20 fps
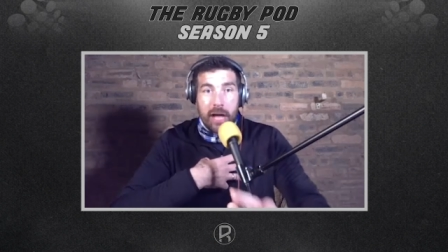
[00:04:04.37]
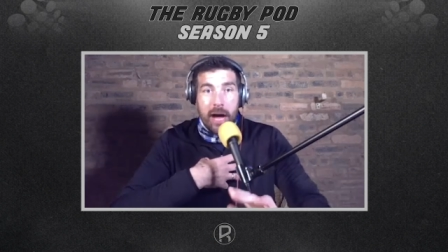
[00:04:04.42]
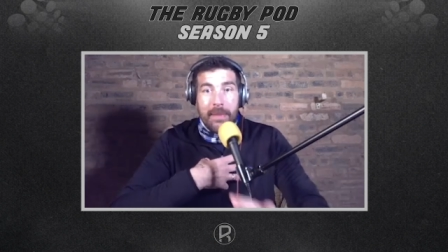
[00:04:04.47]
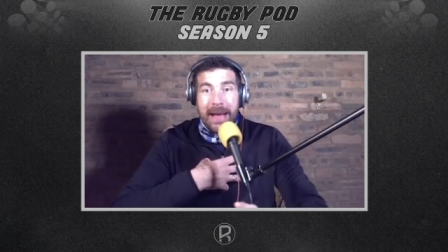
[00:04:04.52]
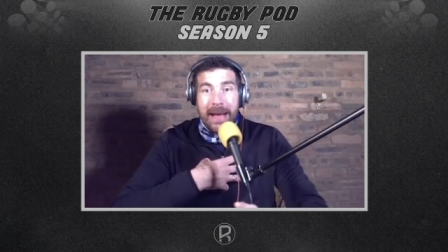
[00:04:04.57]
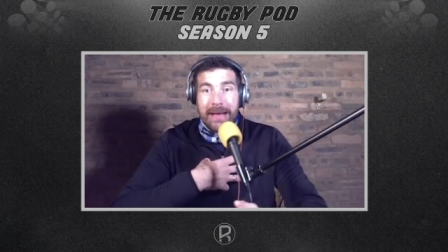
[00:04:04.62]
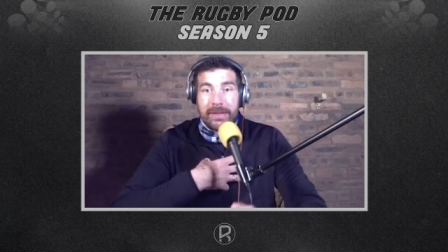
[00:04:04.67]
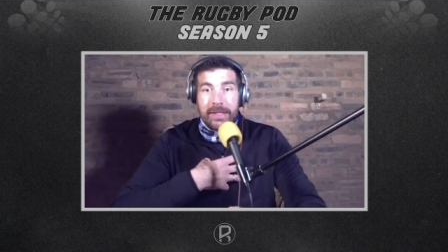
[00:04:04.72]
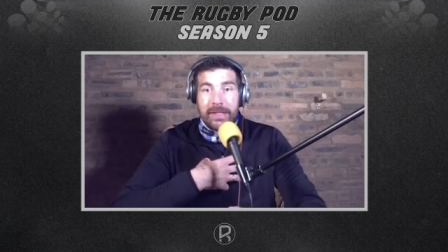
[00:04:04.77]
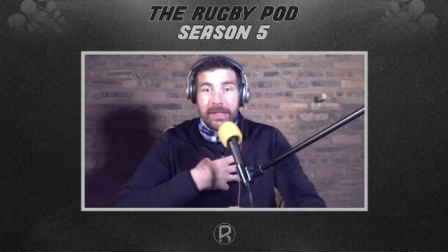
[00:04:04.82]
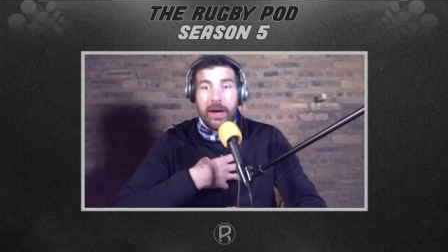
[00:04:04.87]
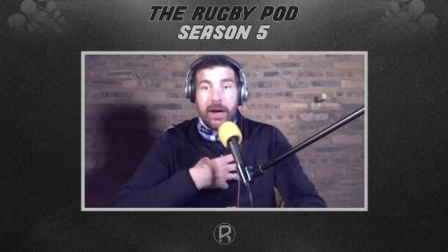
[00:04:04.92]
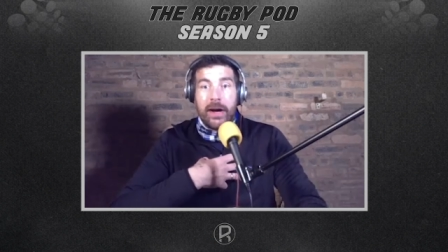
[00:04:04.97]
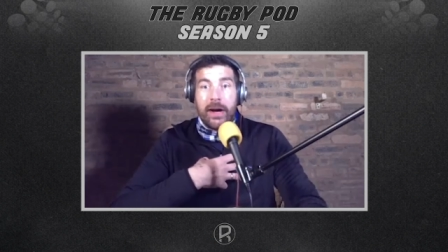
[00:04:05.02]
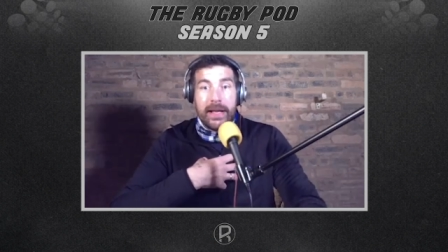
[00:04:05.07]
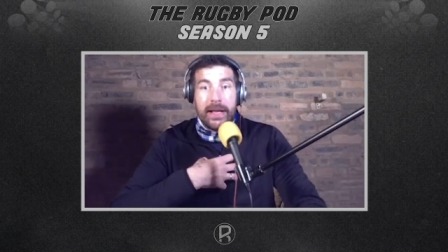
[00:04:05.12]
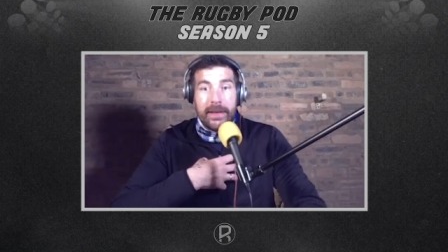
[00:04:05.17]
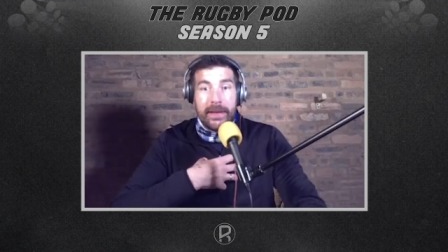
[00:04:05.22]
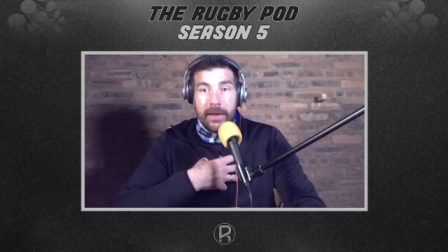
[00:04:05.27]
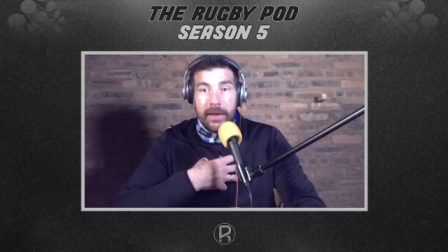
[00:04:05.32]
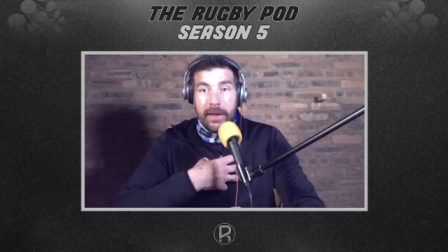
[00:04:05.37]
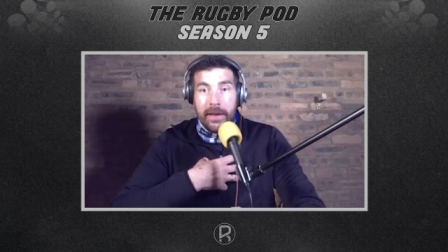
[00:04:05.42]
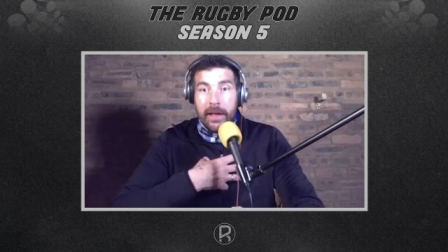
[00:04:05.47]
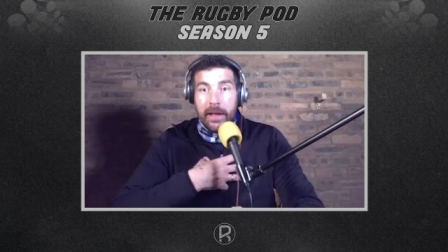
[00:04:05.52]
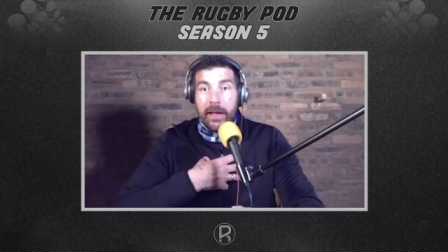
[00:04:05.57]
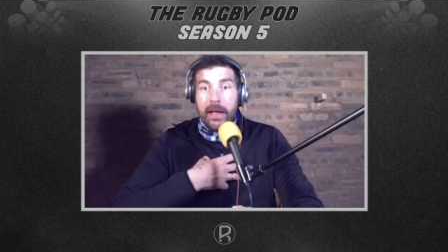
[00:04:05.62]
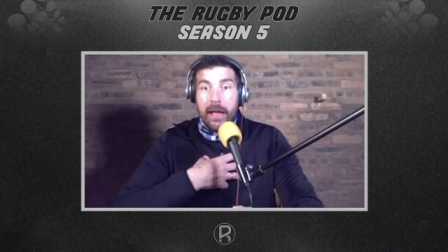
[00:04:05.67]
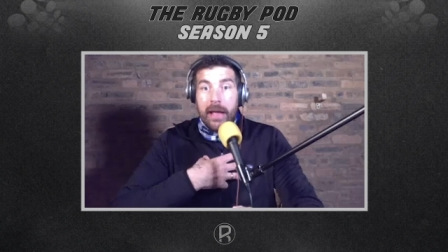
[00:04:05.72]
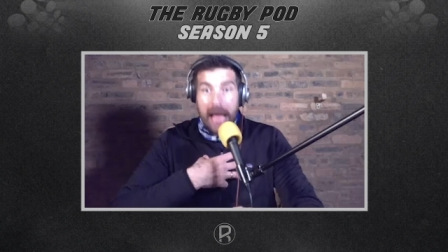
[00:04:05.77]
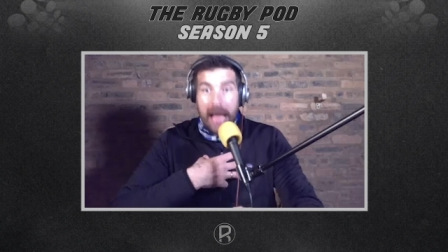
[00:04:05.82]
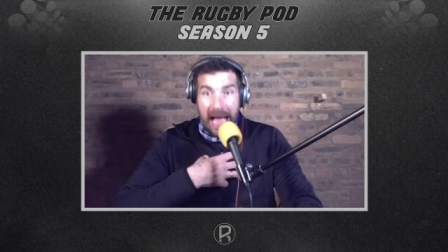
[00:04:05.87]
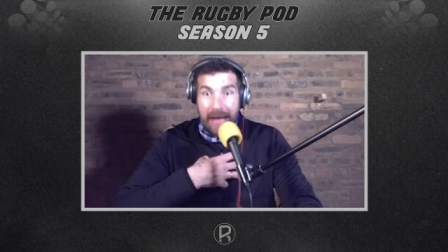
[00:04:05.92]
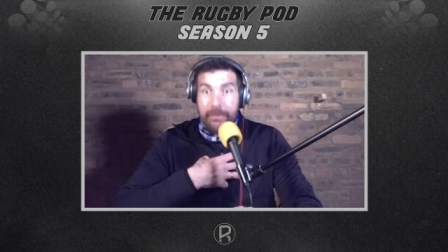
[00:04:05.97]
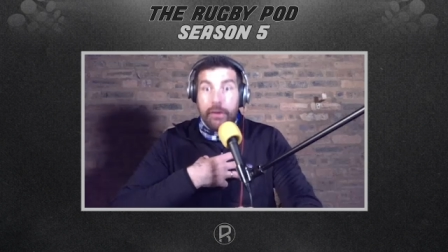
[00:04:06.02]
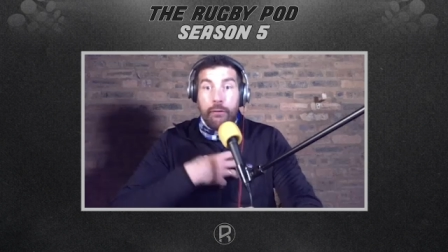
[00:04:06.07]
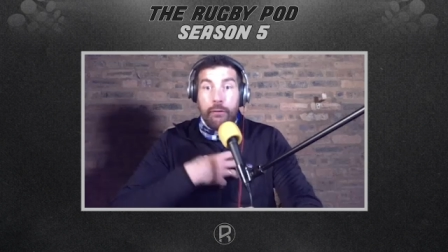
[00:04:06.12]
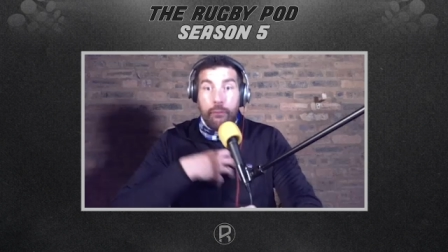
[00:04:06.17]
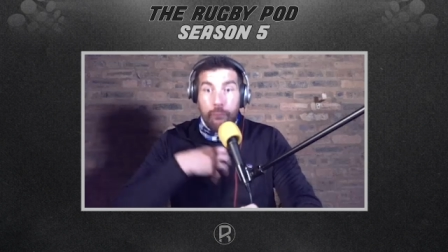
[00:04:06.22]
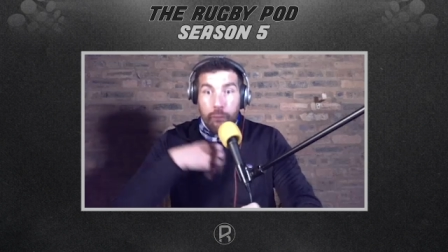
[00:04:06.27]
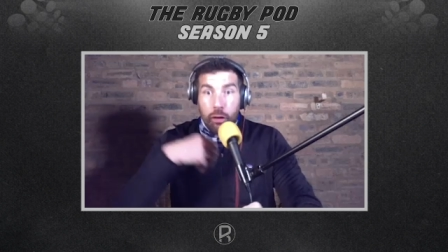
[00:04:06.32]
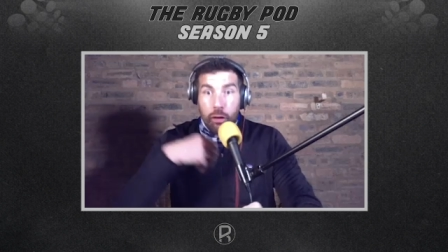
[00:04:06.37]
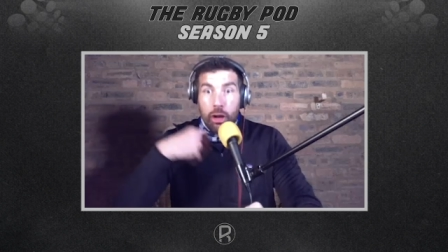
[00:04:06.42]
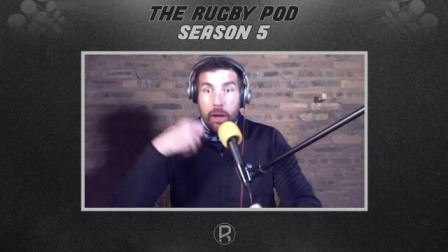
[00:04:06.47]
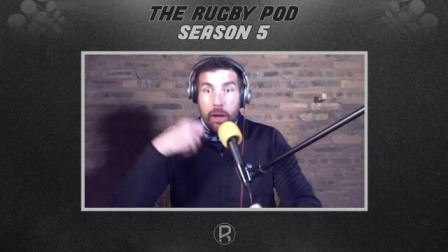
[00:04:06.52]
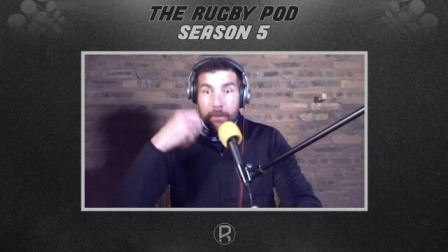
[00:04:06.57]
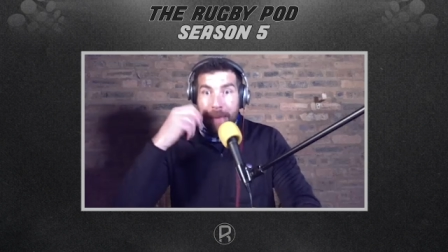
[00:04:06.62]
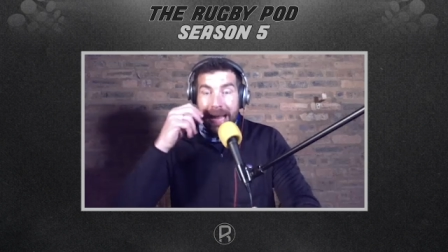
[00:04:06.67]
I'm outside having a full-on